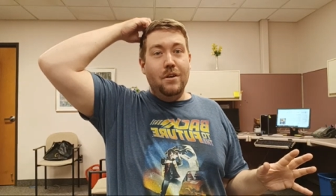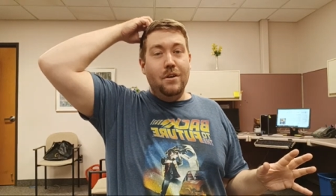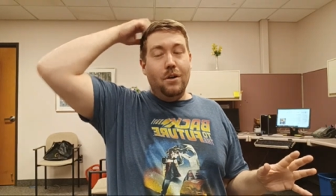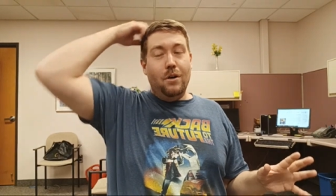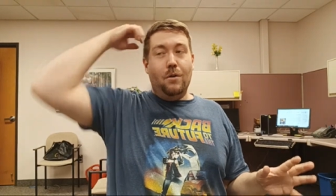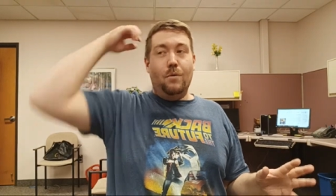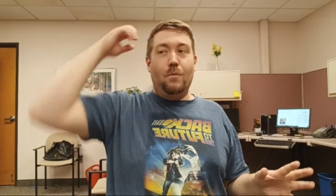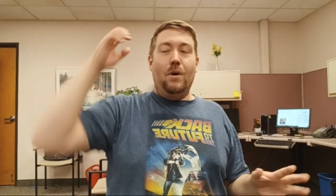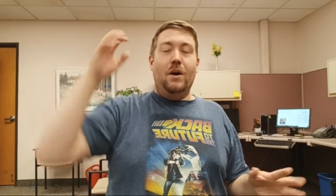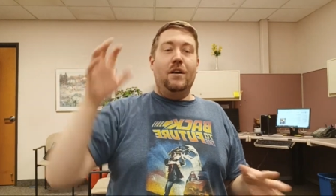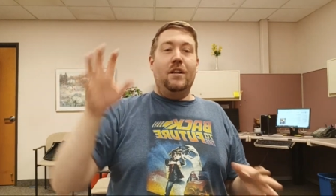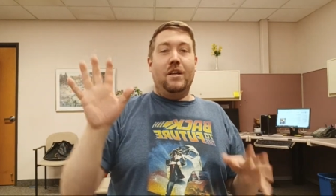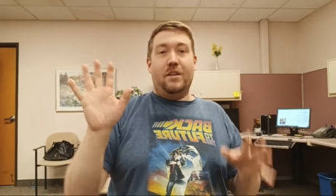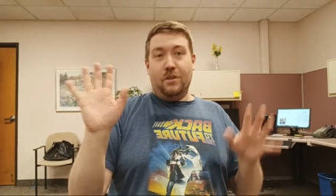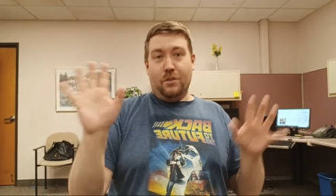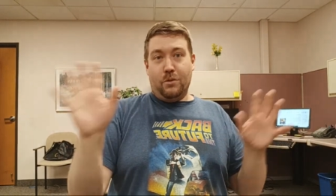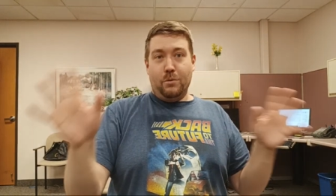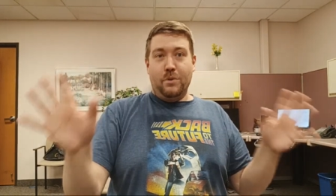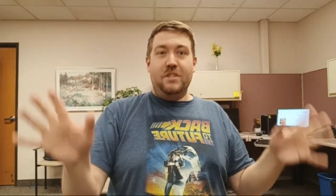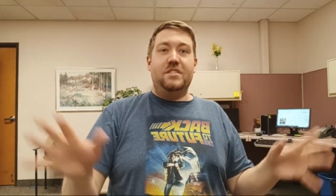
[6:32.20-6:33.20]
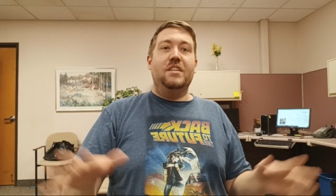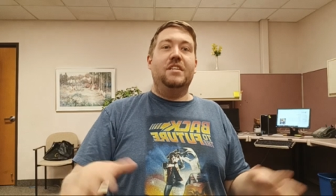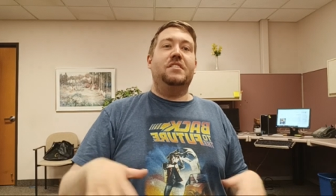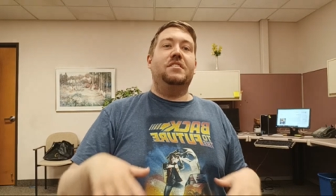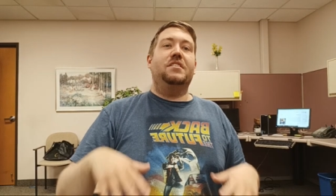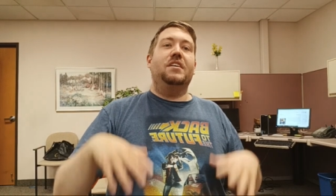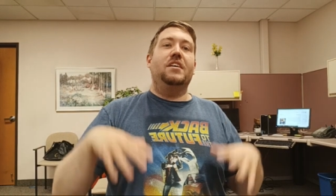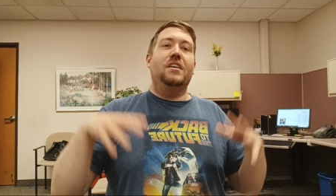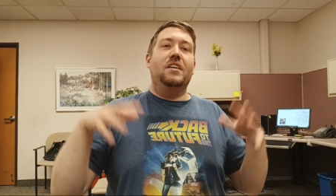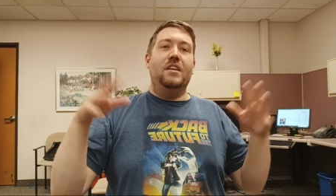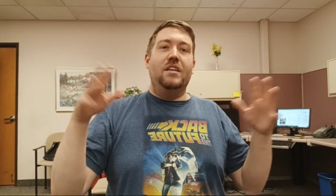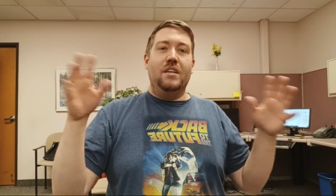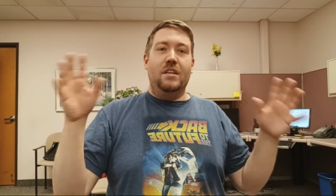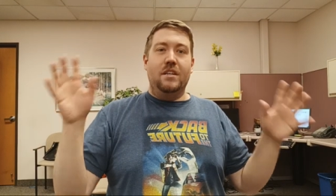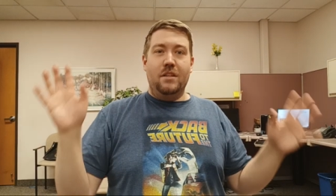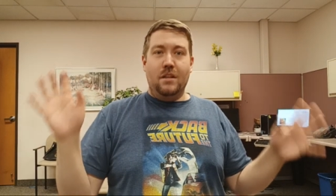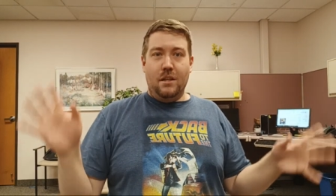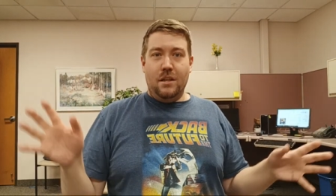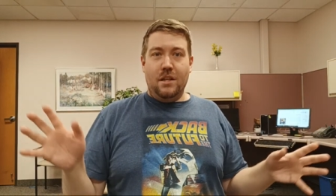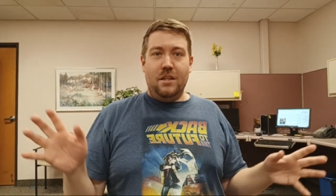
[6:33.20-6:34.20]
a while, like the 360 and
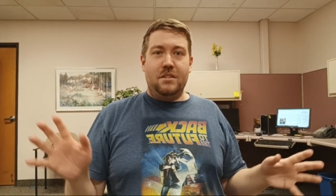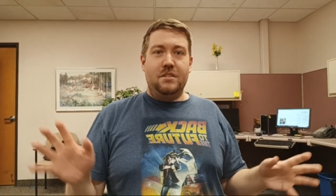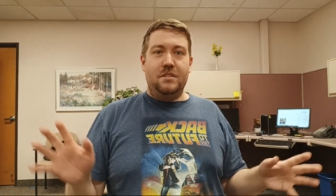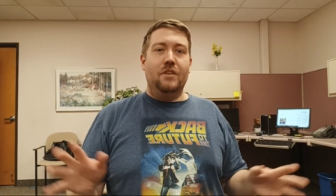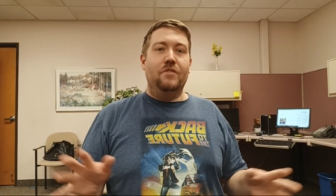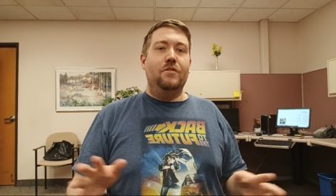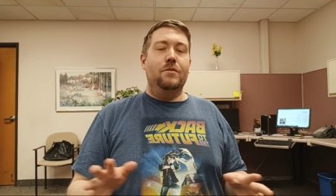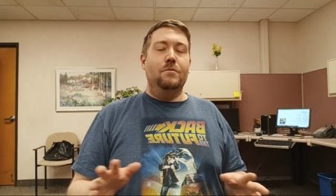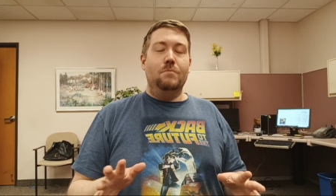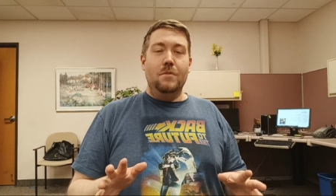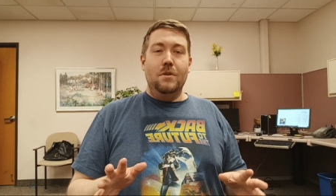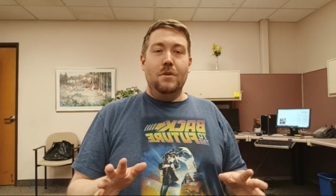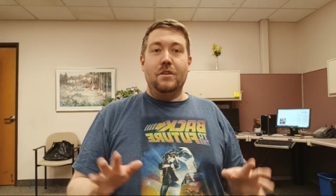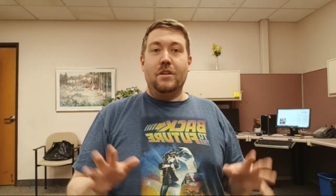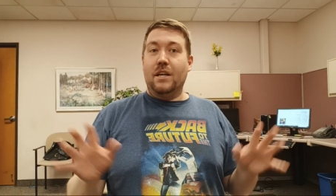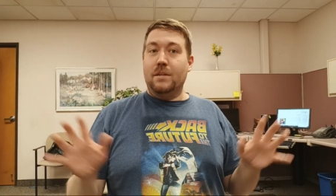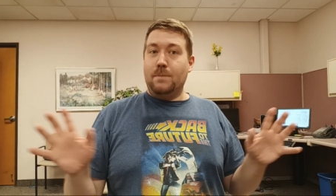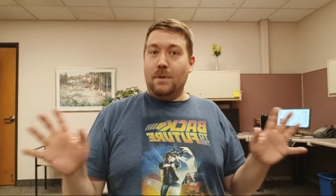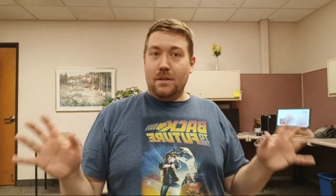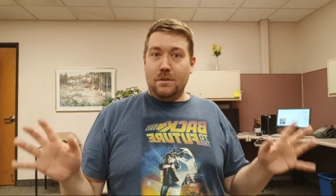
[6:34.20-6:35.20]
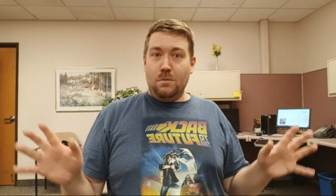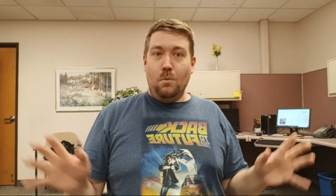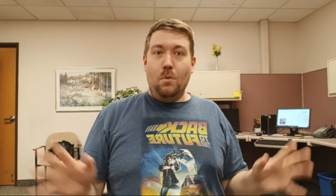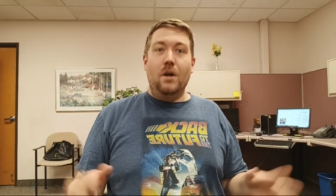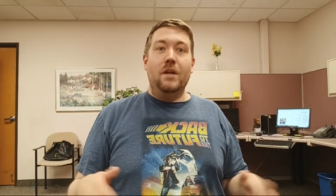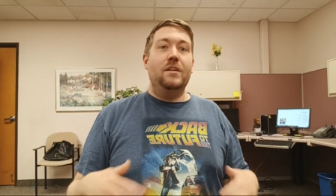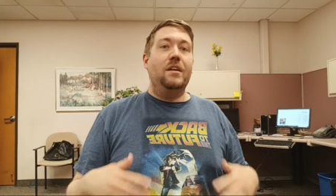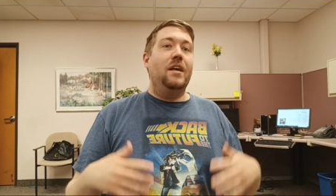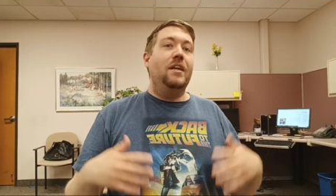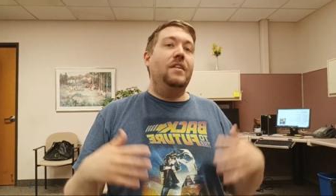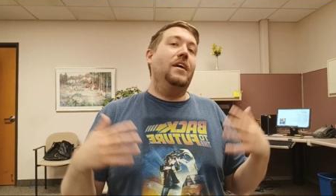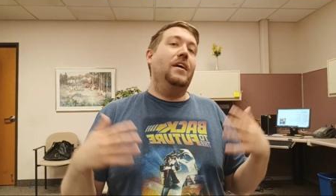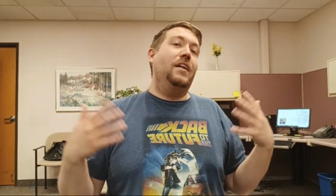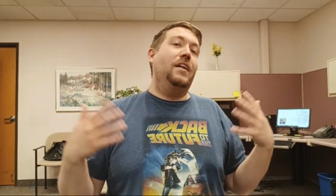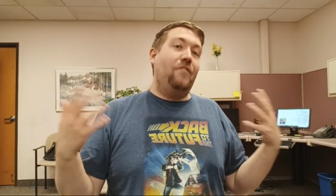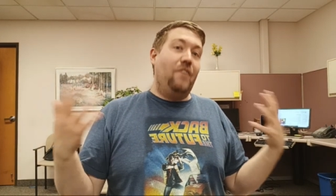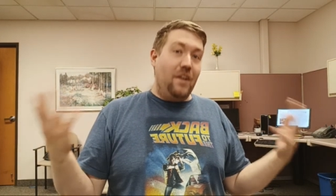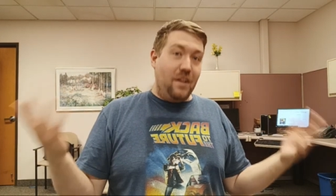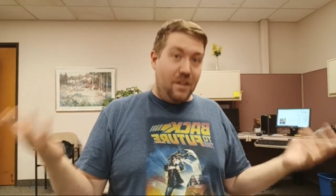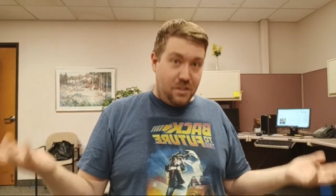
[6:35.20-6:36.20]
all that stuff, and the Xbox One, and then I
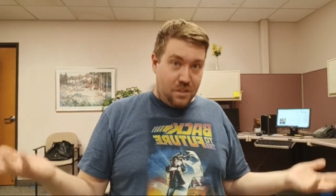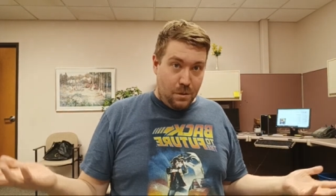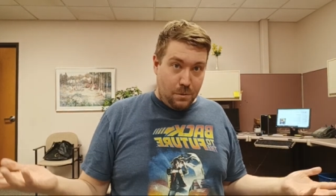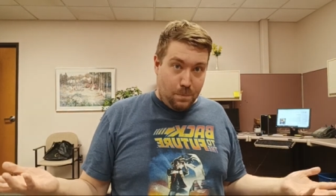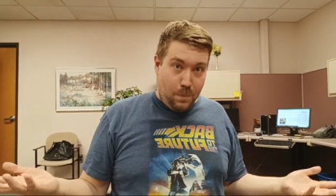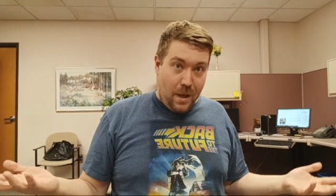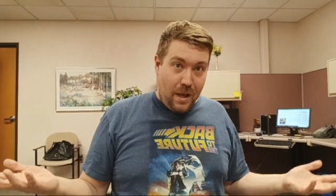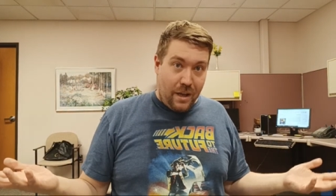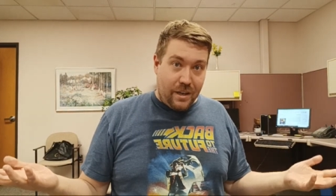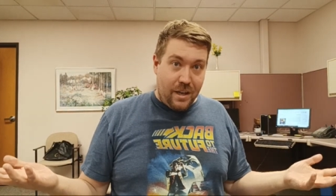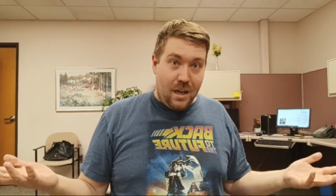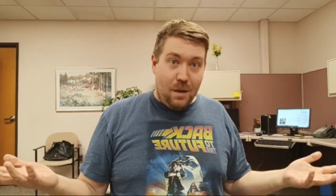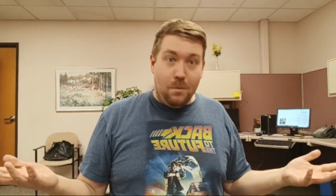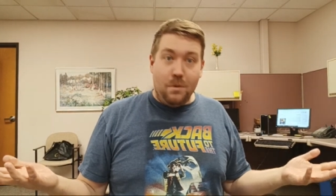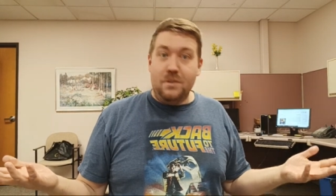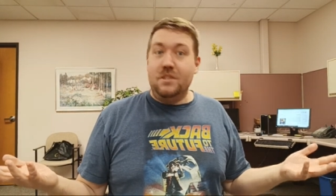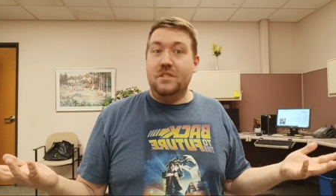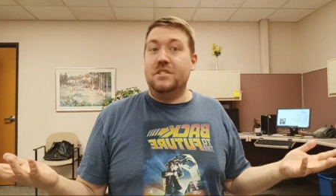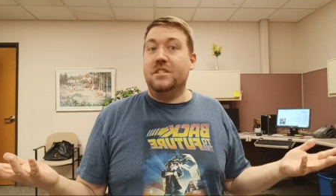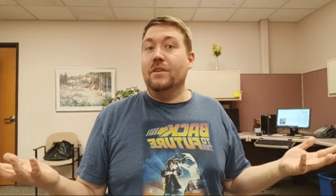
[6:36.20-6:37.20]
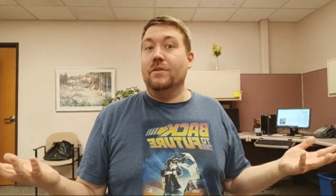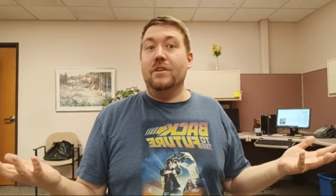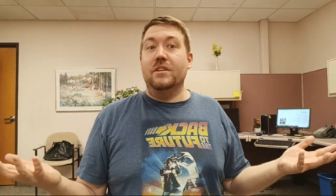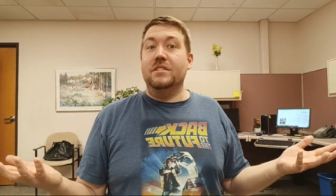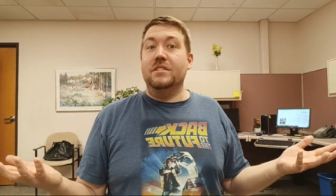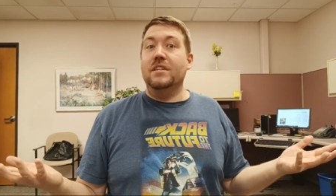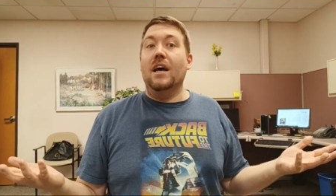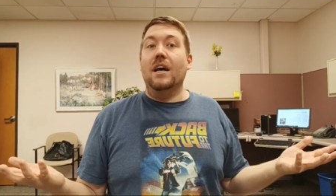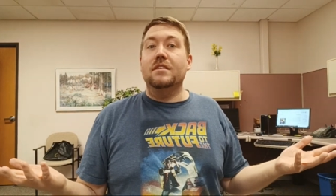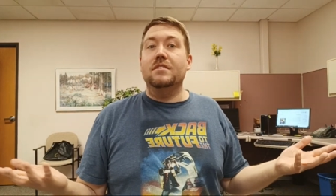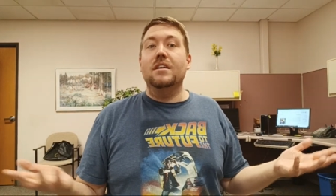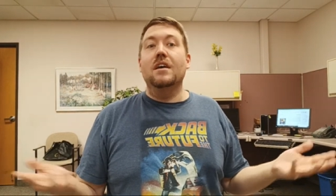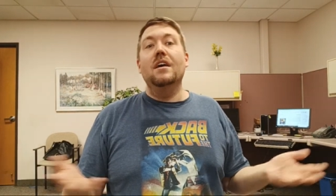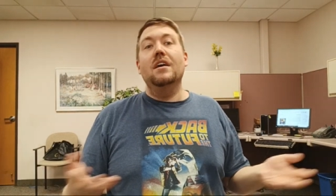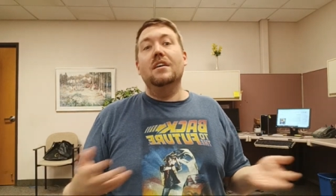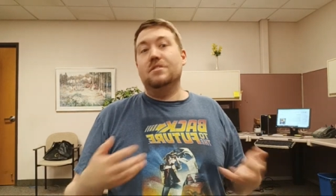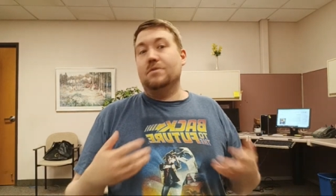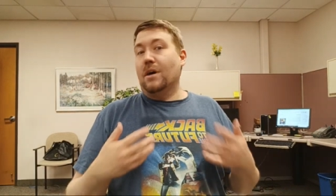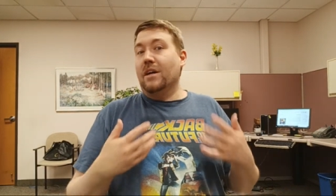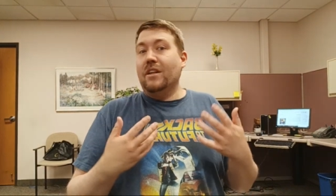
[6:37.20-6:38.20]
finally jumped back on with the Series S.
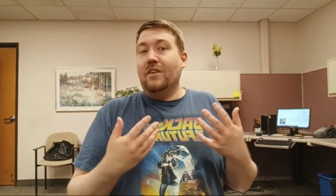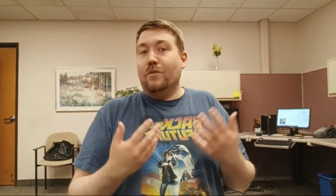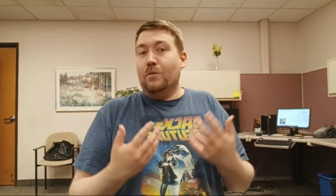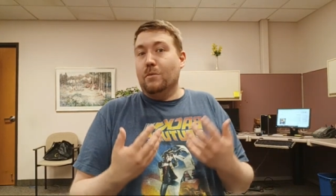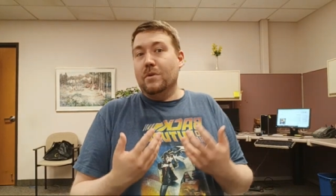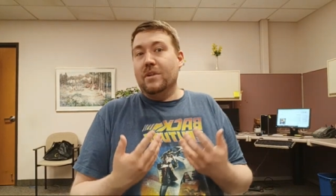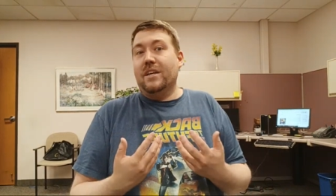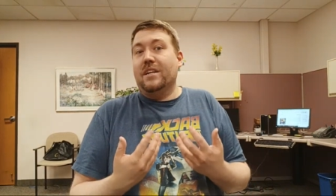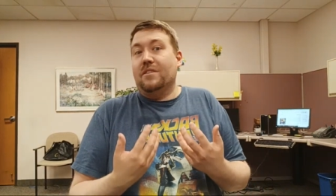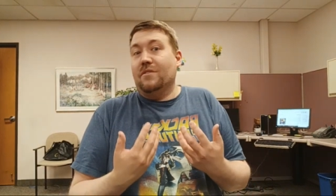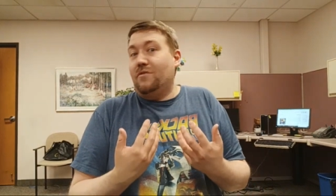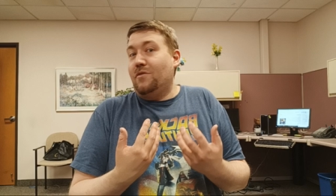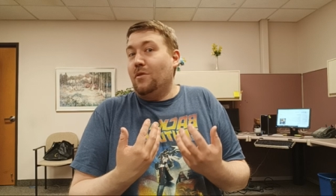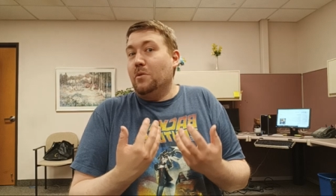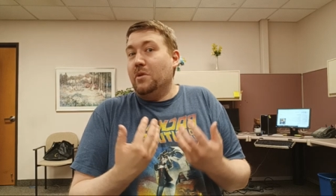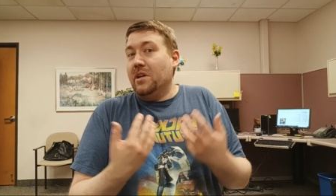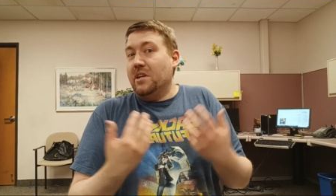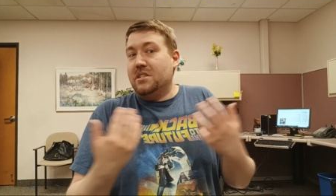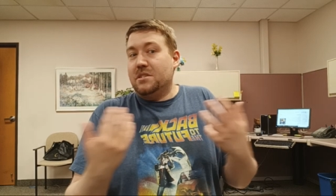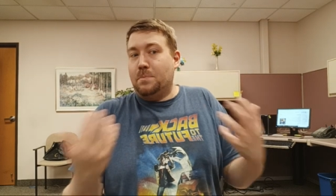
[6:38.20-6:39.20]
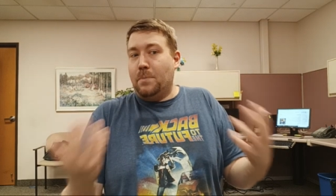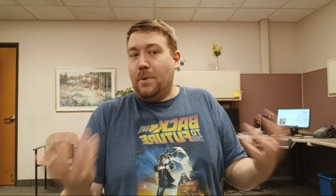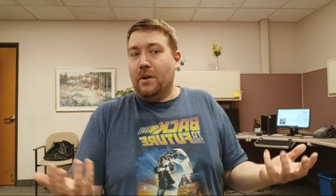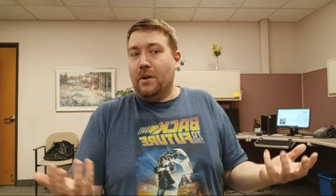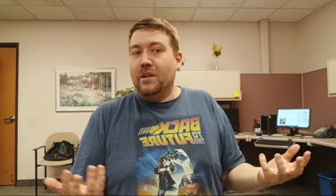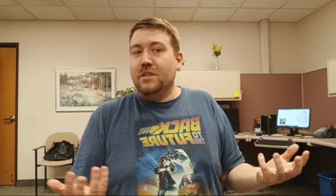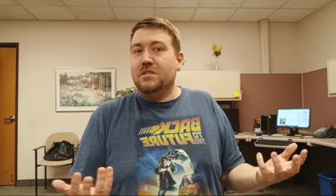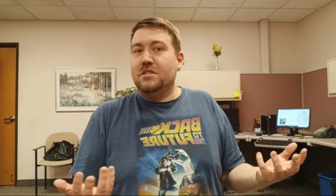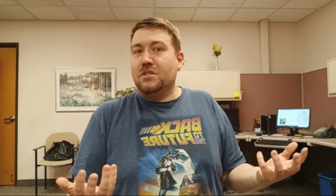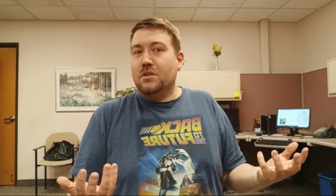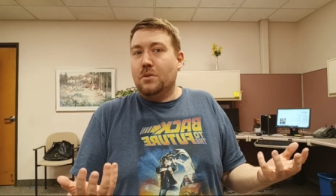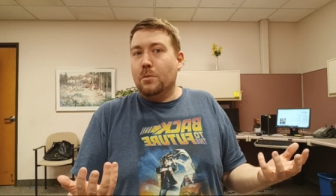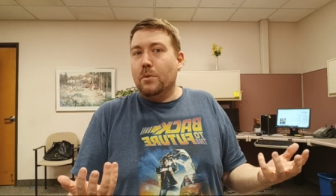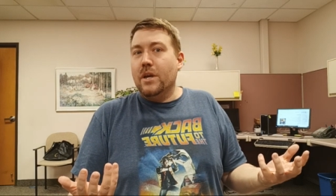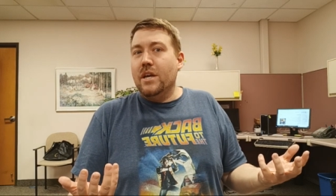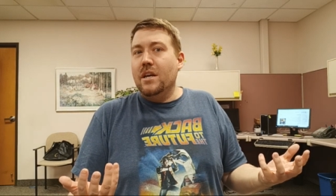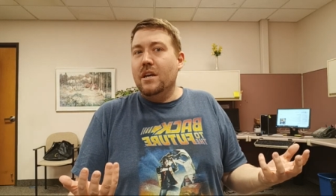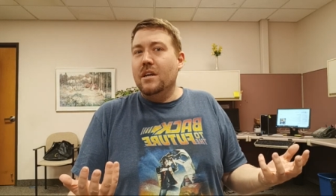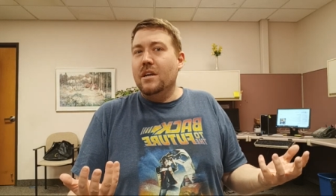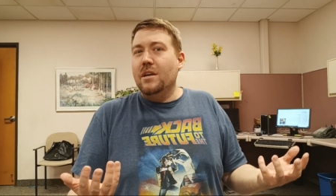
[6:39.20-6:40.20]
So I never really got to fully experience
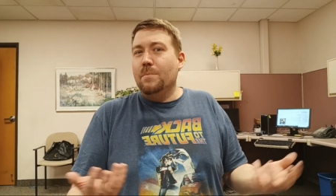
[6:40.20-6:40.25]
three.